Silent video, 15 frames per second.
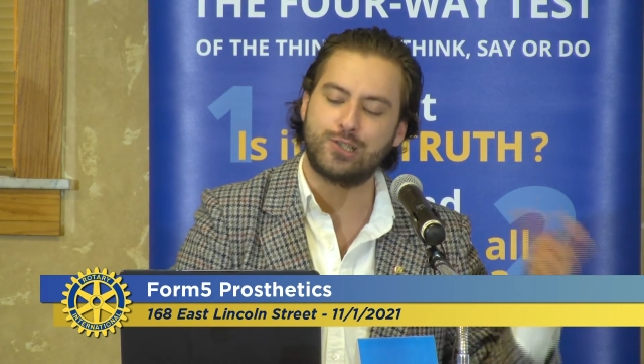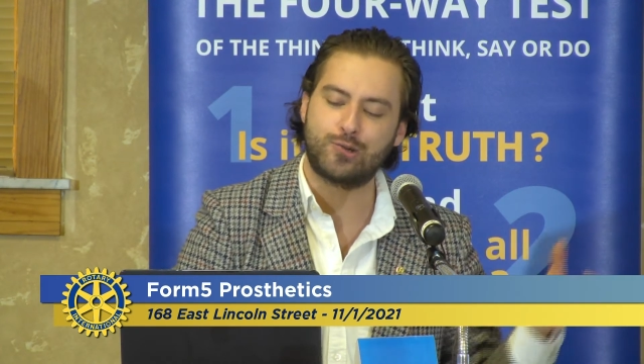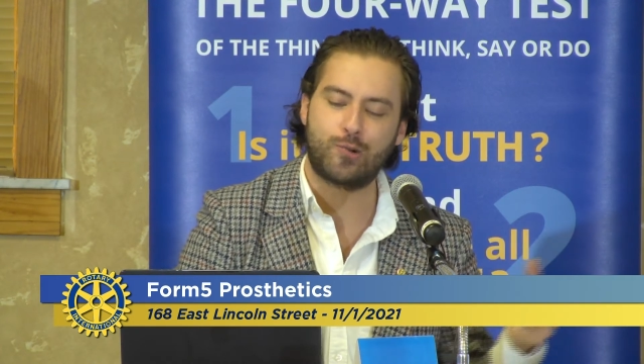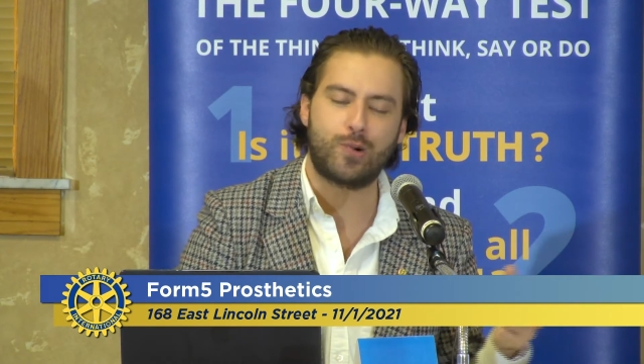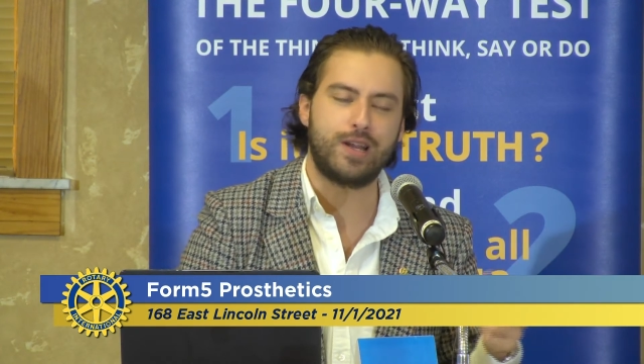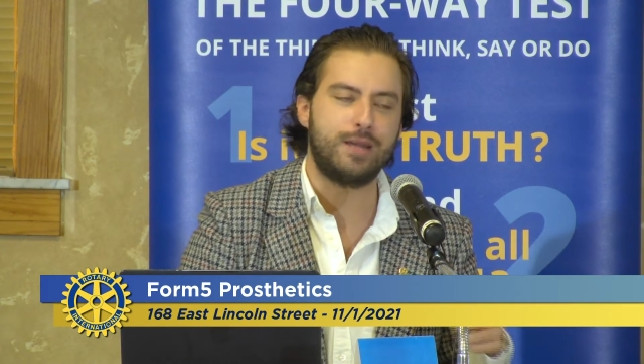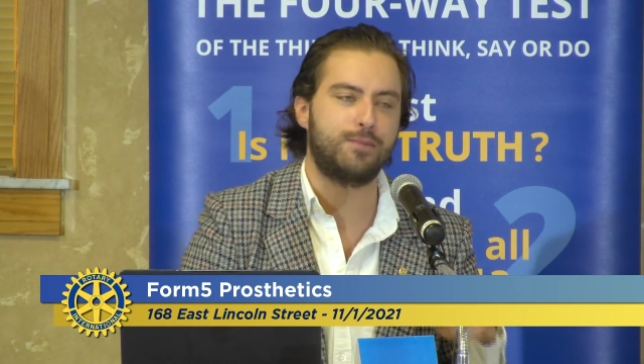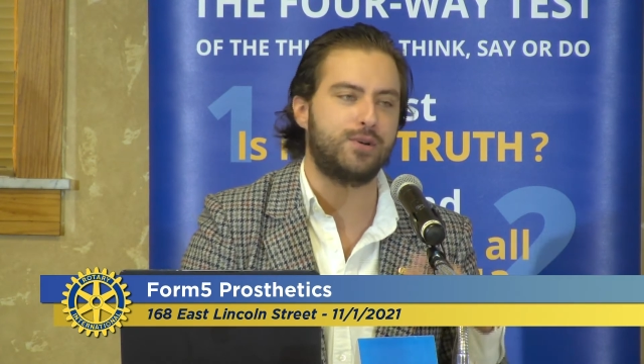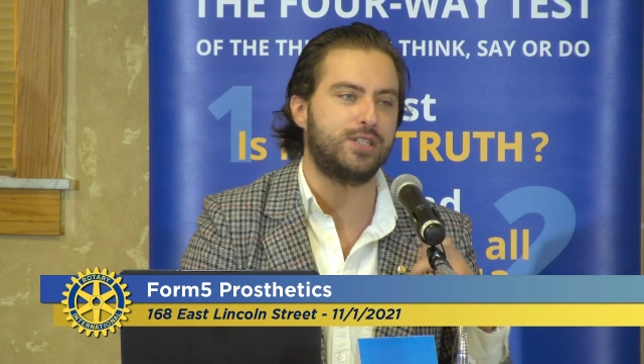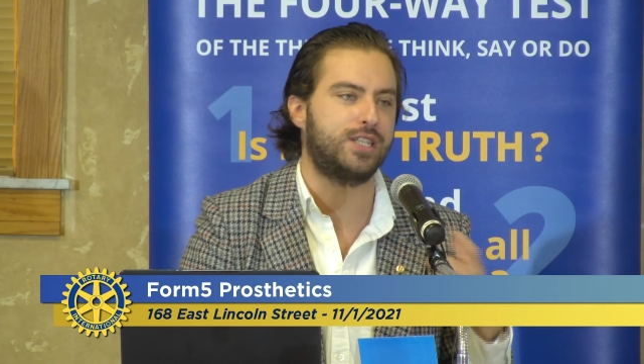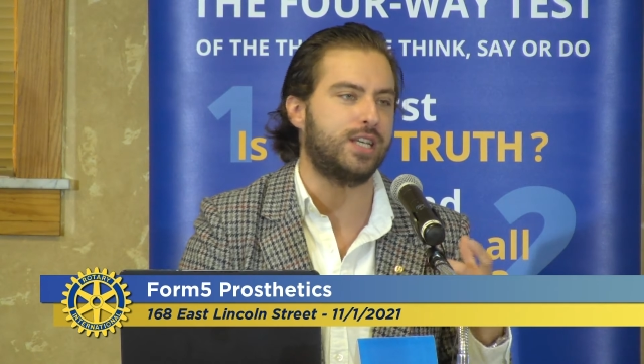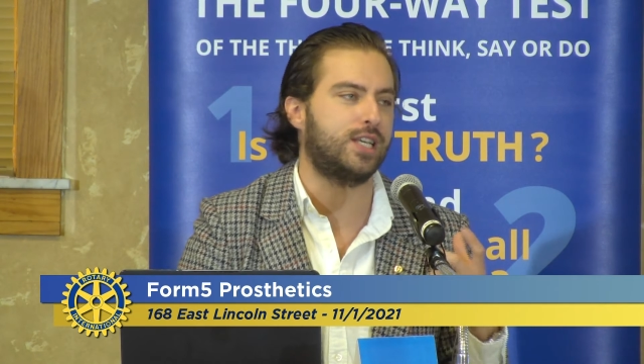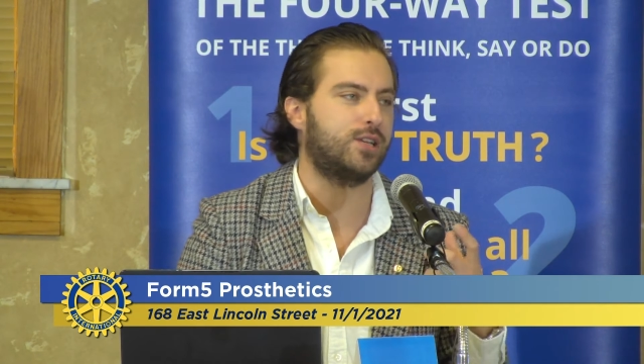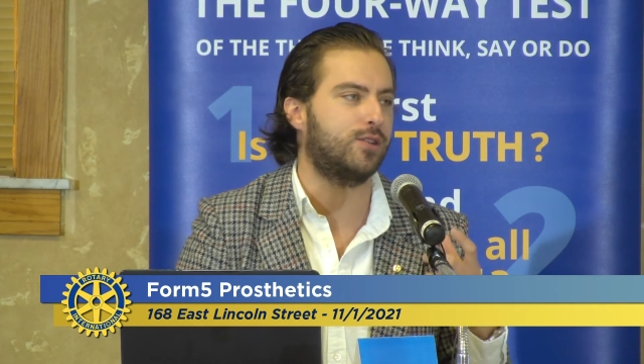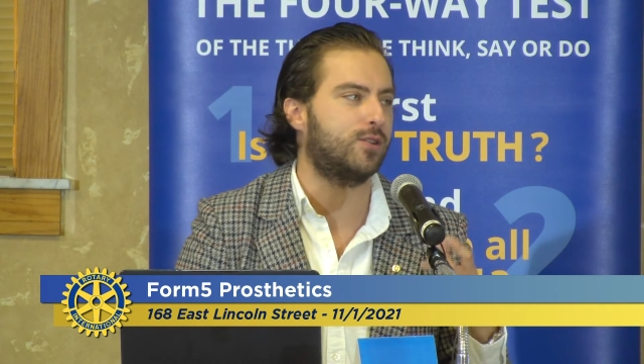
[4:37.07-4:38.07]
story in
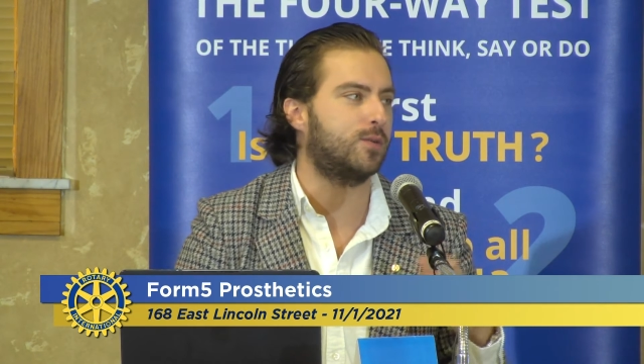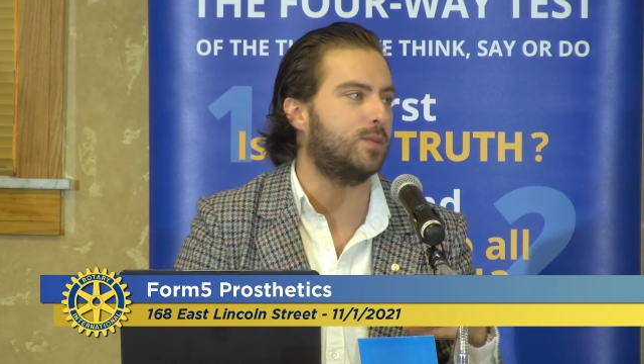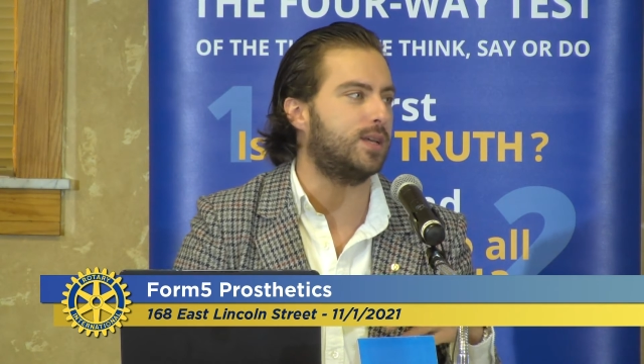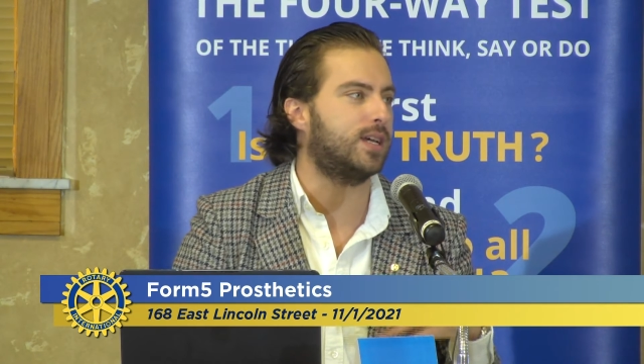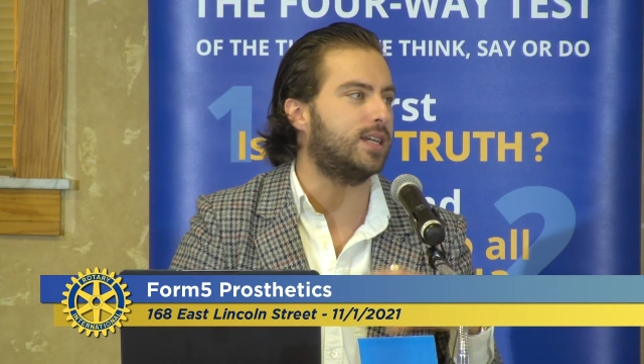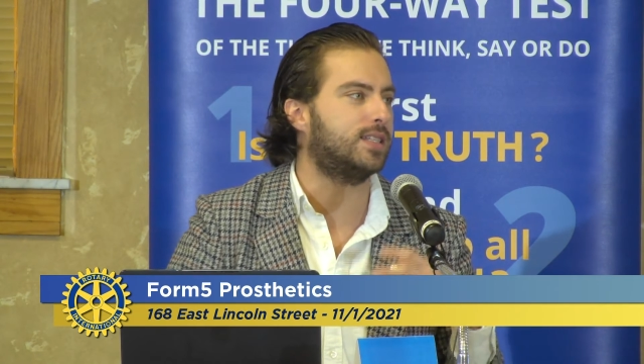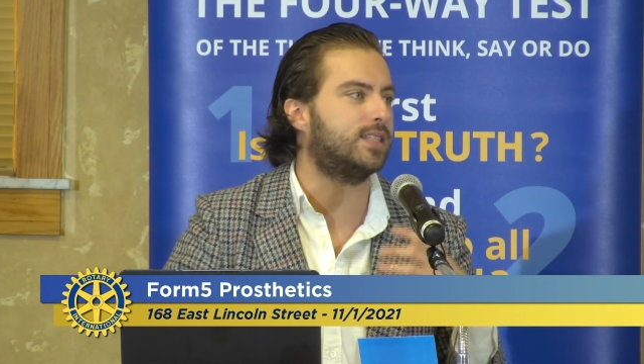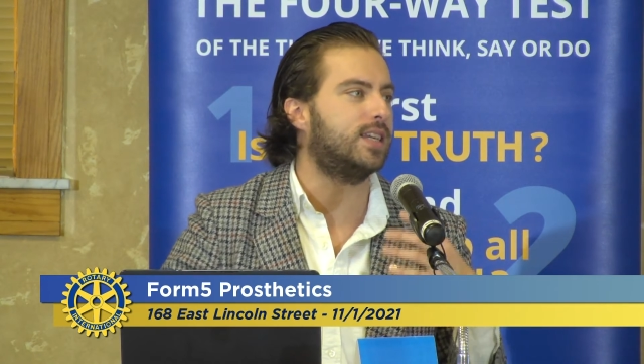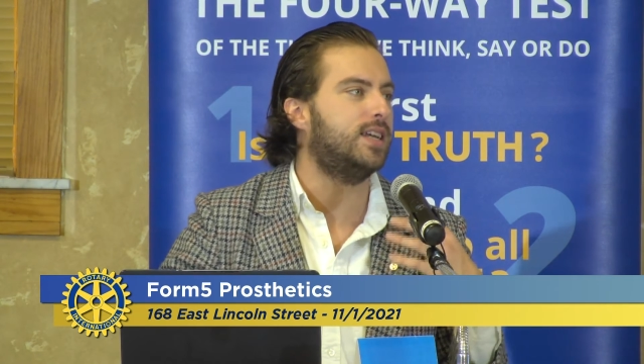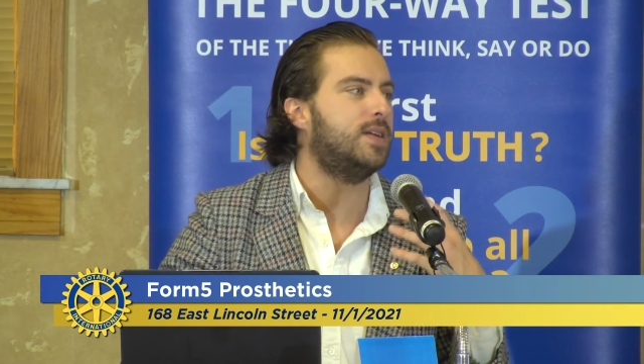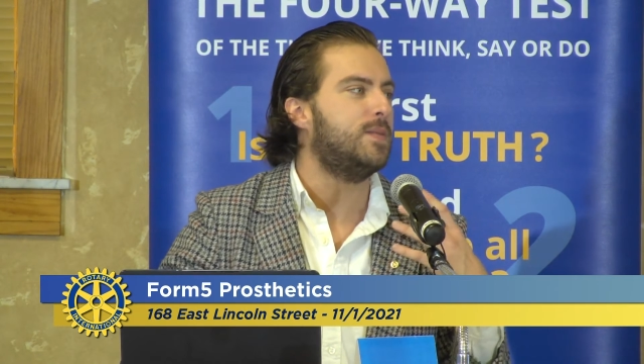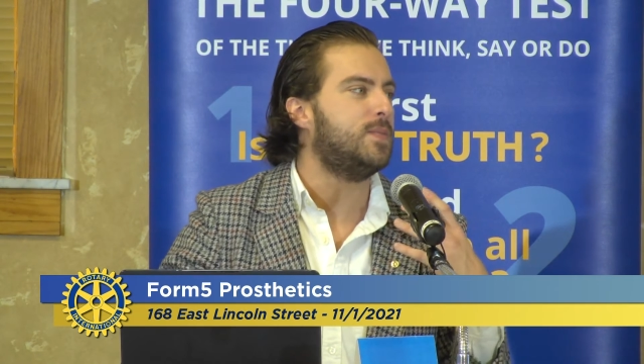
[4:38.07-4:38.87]
particular because